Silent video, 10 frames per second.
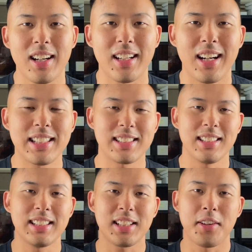Alright guys,
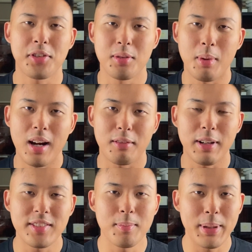let's go through my
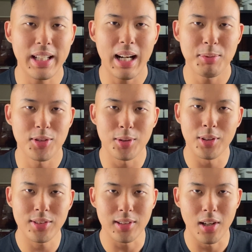recent pickups
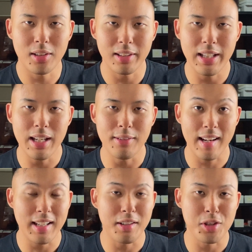sourced locally
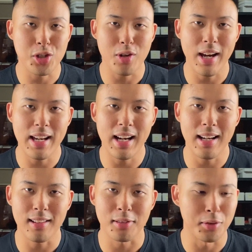down here in
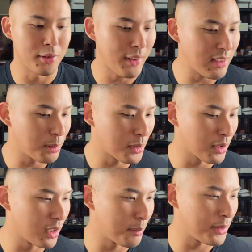Australia through Facebook
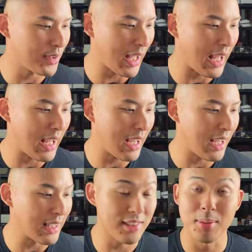groups
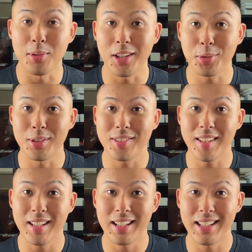and some nice ones
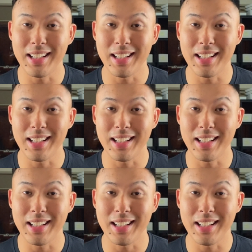here,